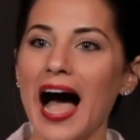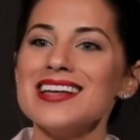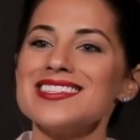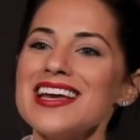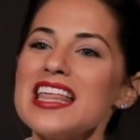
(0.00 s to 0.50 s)

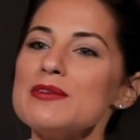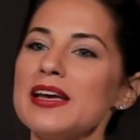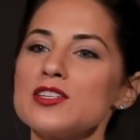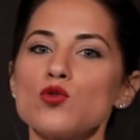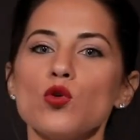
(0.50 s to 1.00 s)
I say that
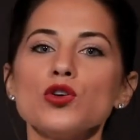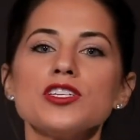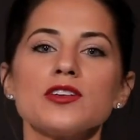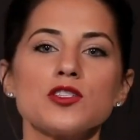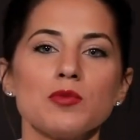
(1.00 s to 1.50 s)
because in
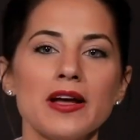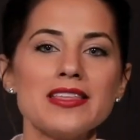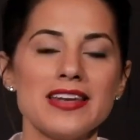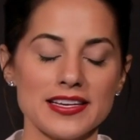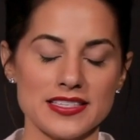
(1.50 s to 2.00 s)
order to
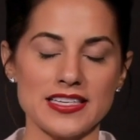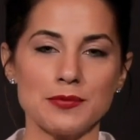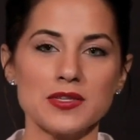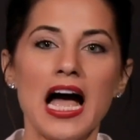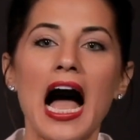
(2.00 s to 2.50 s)
explain the next
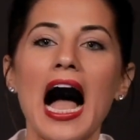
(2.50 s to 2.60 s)
steps,